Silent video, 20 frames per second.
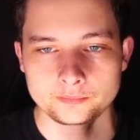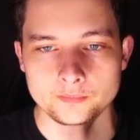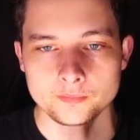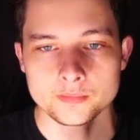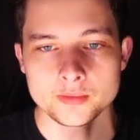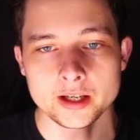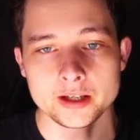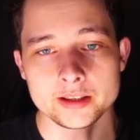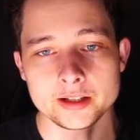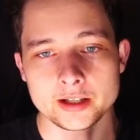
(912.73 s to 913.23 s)

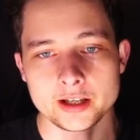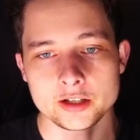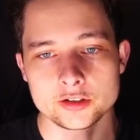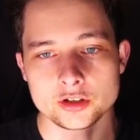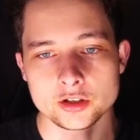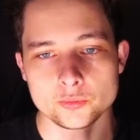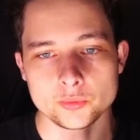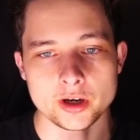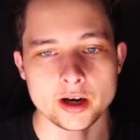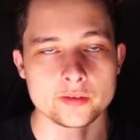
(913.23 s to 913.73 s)
In the
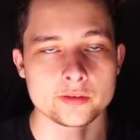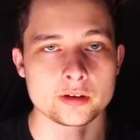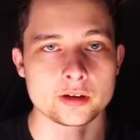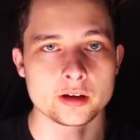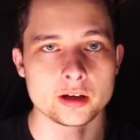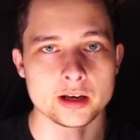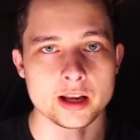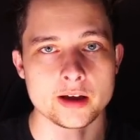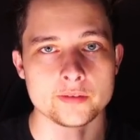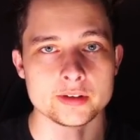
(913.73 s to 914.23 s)
kitchen, we're
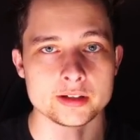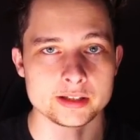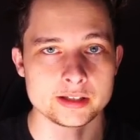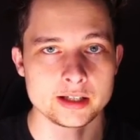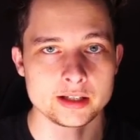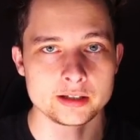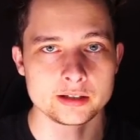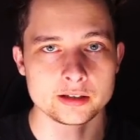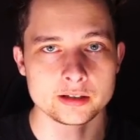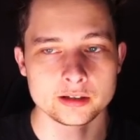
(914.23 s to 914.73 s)
gonna have the
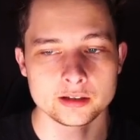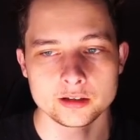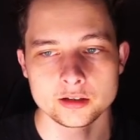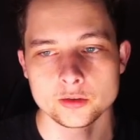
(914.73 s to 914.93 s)
sink.